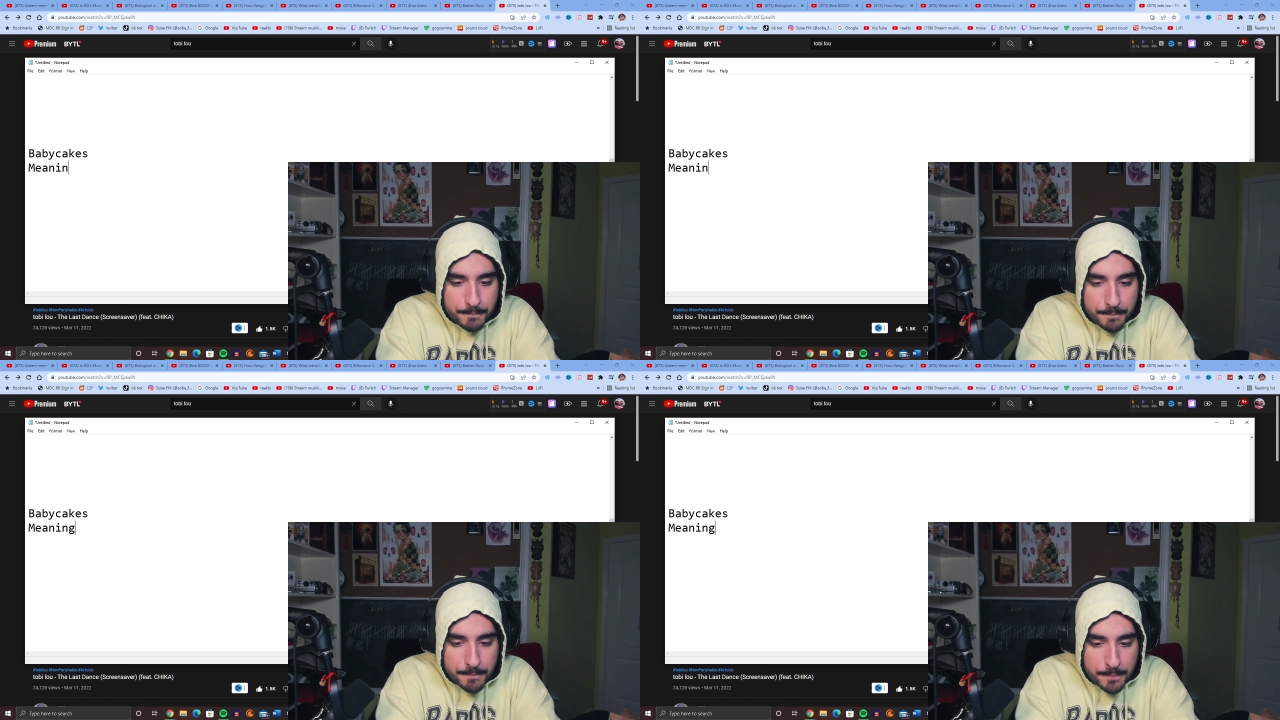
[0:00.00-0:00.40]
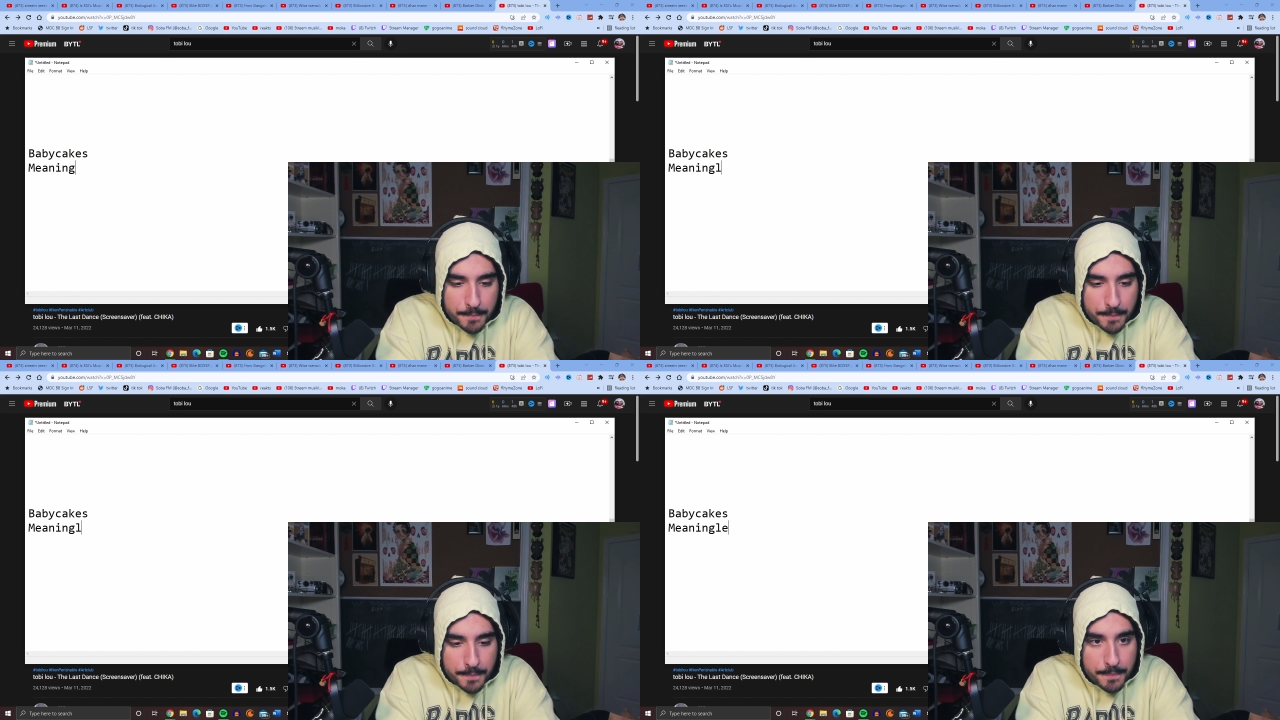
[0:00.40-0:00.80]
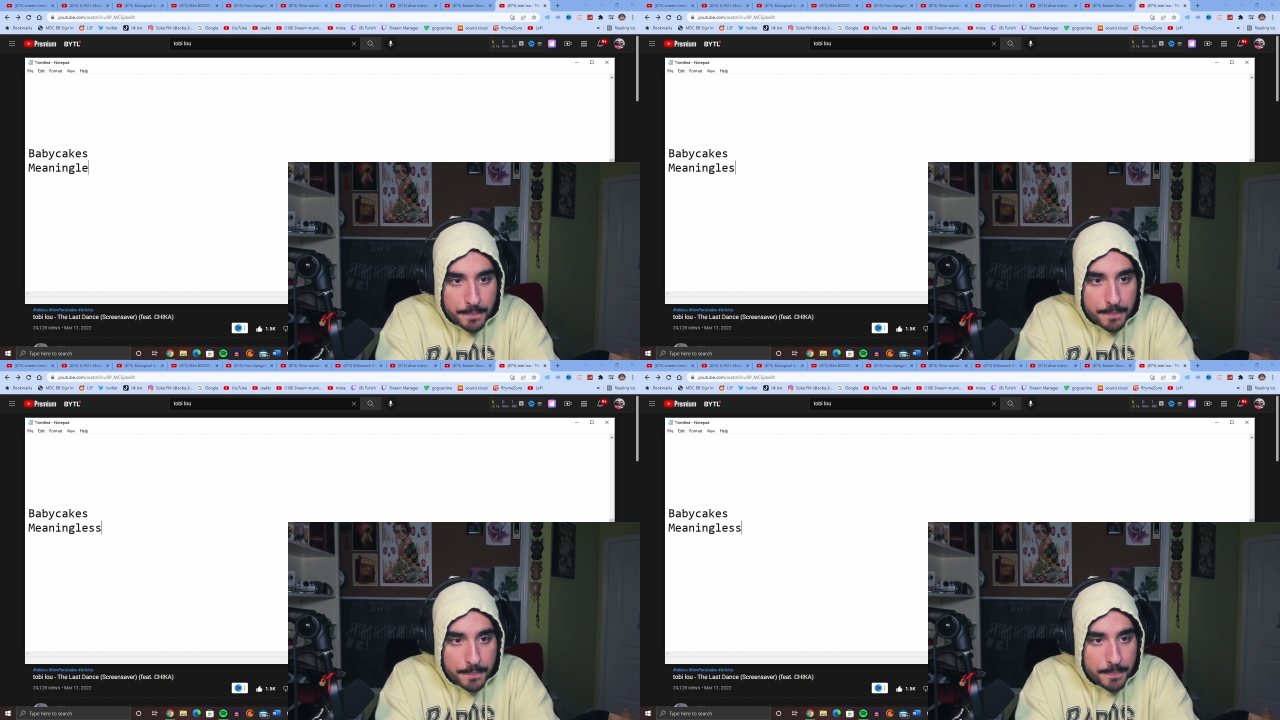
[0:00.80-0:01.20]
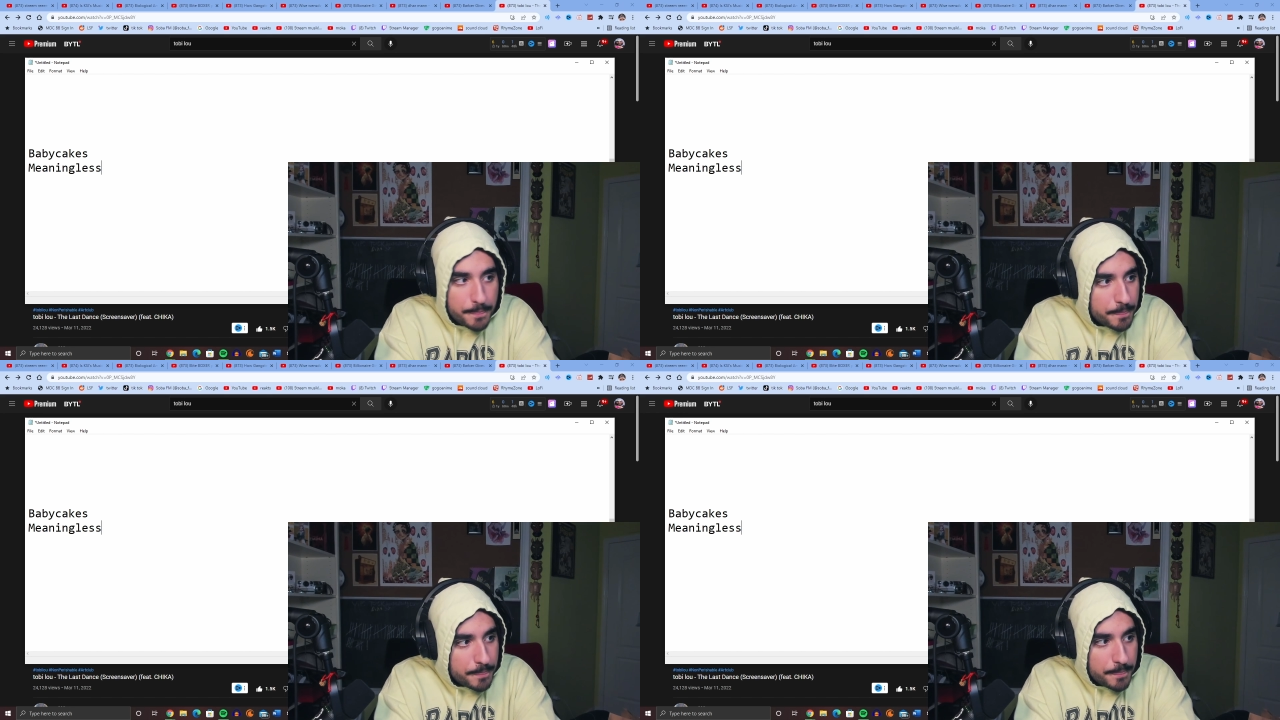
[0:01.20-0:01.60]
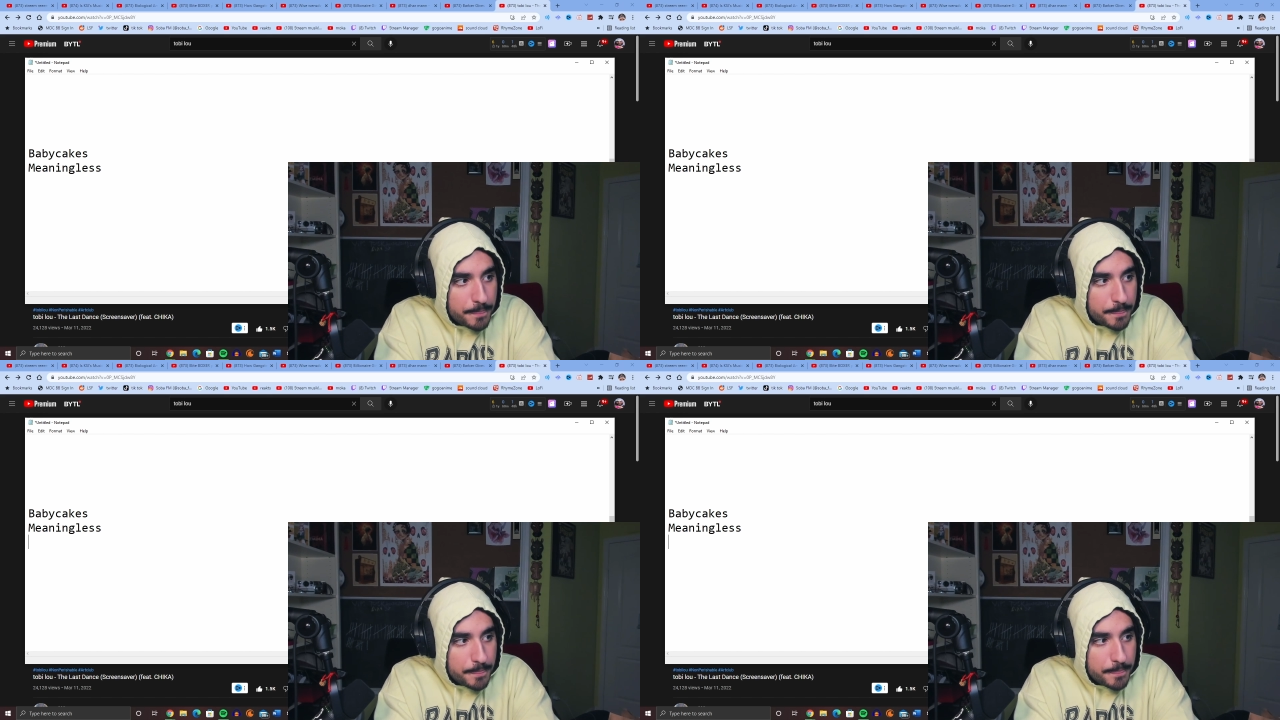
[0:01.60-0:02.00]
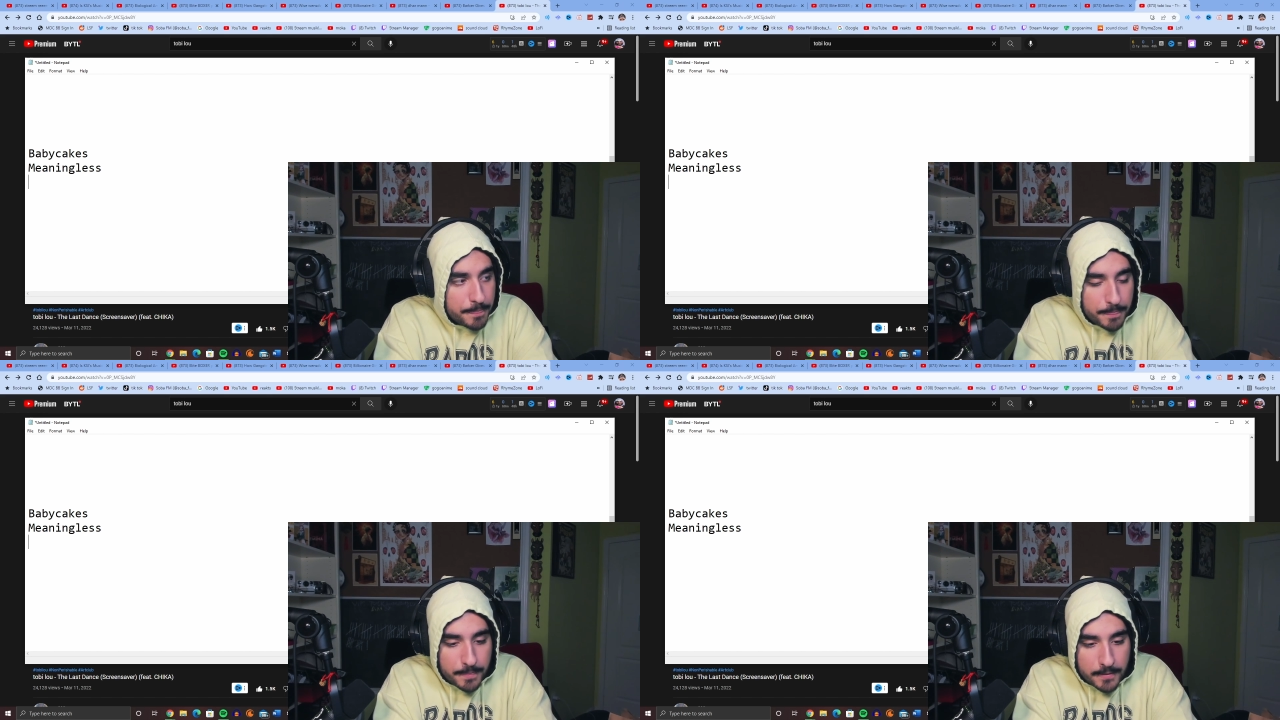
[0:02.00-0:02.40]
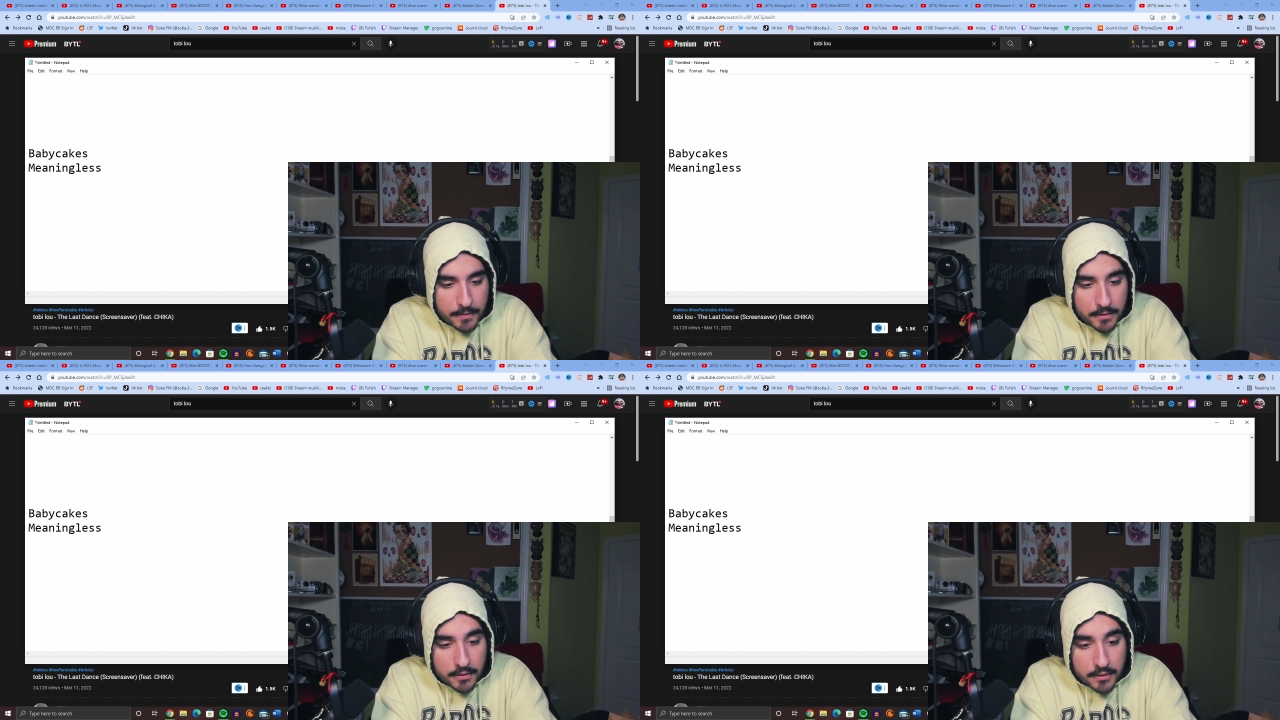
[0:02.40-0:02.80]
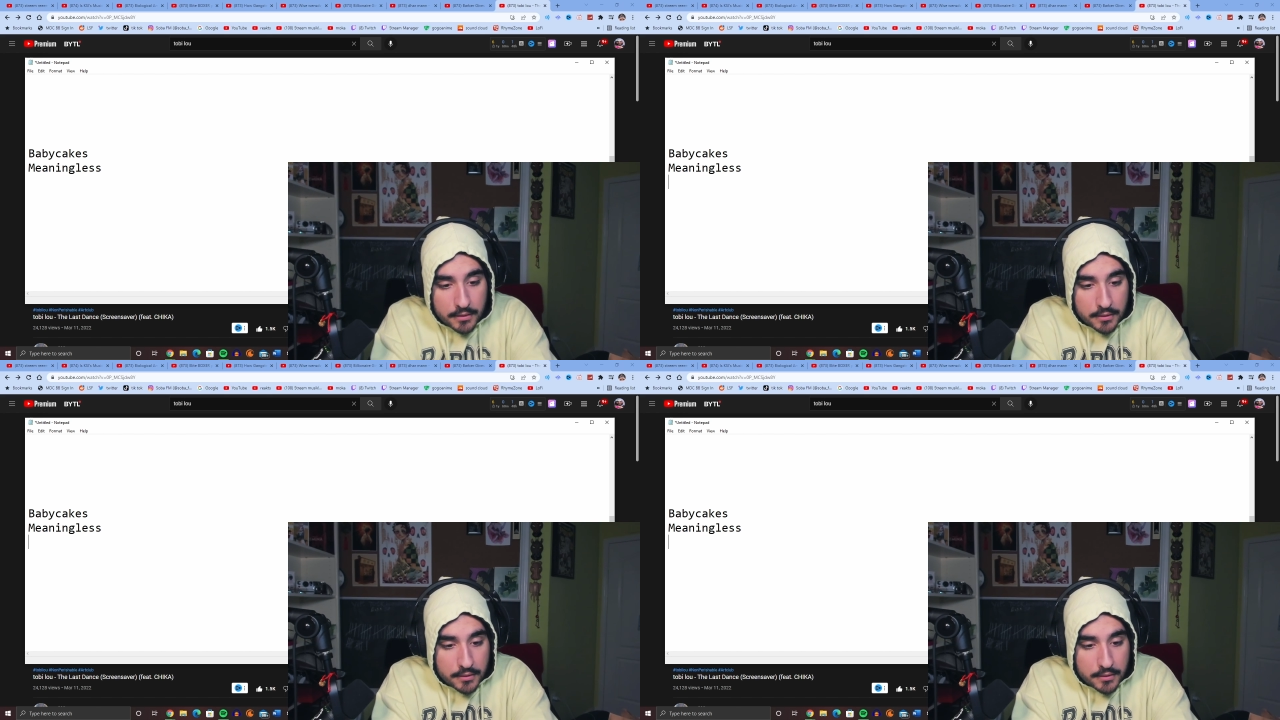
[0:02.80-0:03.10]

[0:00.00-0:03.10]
No one is speaking in this clip.